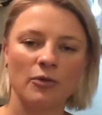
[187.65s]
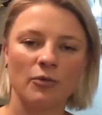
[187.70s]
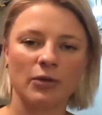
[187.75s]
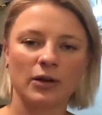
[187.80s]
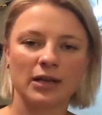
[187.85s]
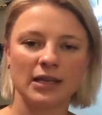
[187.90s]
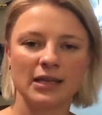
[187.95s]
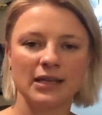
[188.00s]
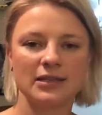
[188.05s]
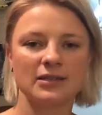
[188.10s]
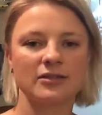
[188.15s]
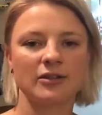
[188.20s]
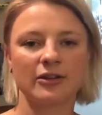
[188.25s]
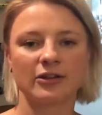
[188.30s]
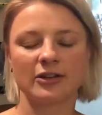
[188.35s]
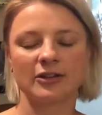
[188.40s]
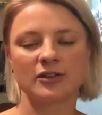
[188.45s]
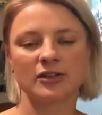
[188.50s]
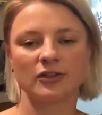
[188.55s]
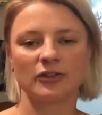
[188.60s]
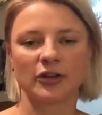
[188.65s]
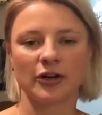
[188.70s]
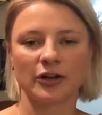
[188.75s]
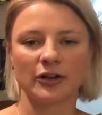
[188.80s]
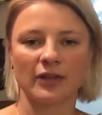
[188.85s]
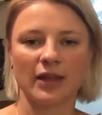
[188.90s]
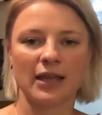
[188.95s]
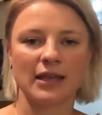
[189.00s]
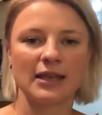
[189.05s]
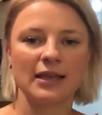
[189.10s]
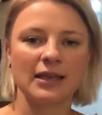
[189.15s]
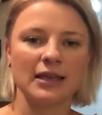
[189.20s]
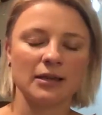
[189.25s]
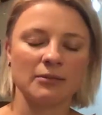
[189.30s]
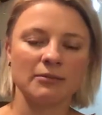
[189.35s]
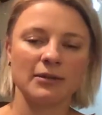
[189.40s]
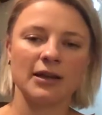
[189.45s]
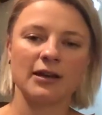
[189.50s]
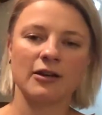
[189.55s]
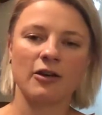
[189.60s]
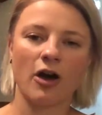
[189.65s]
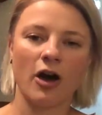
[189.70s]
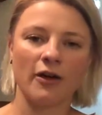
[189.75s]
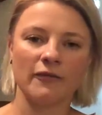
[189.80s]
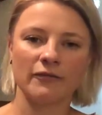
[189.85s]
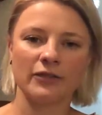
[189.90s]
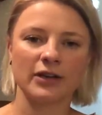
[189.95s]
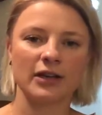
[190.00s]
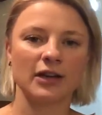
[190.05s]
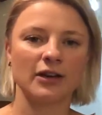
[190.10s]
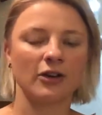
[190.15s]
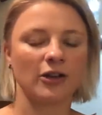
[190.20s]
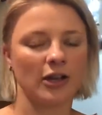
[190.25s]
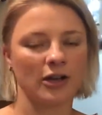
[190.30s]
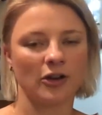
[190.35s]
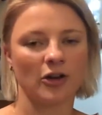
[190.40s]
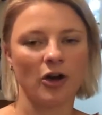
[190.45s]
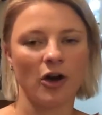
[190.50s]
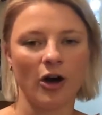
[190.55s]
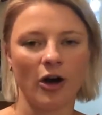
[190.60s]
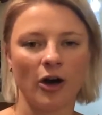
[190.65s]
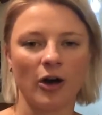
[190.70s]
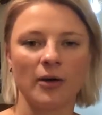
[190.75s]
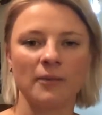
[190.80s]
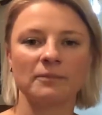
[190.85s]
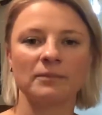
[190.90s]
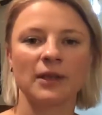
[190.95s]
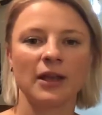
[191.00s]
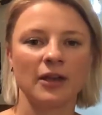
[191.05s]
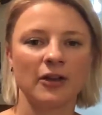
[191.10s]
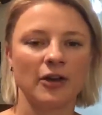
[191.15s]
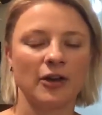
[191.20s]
where he's starting to learn that he can be confident and calm